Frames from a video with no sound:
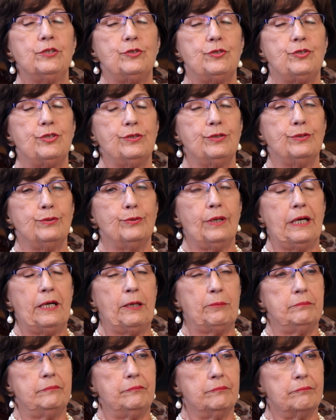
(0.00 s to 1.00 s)

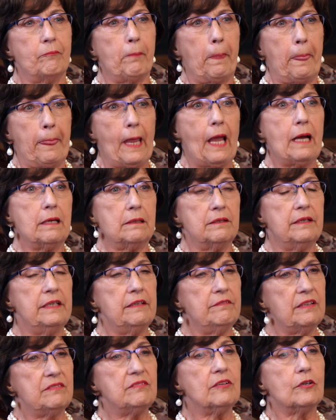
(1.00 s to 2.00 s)
to
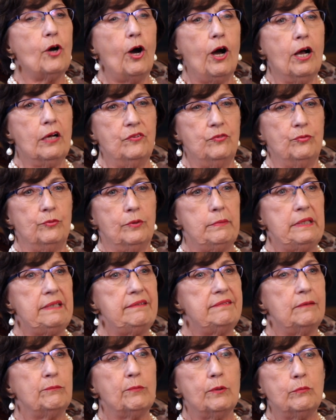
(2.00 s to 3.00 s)
give us a caucus room, and he
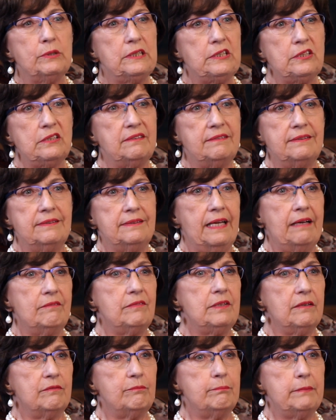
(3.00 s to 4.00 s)
said, "Well, we just didn't have
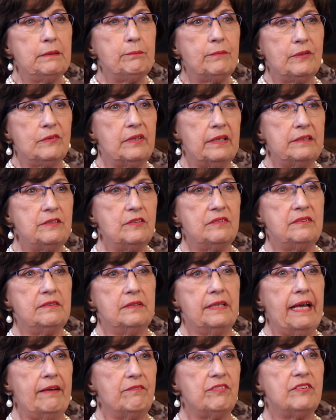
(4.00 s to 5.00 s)
enough members. They just
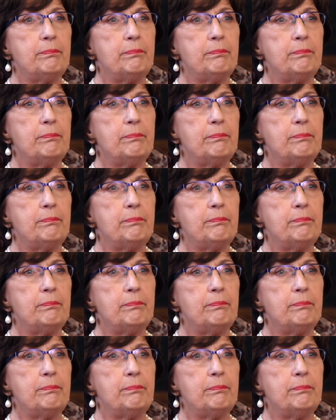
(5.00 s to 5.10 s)
didn't have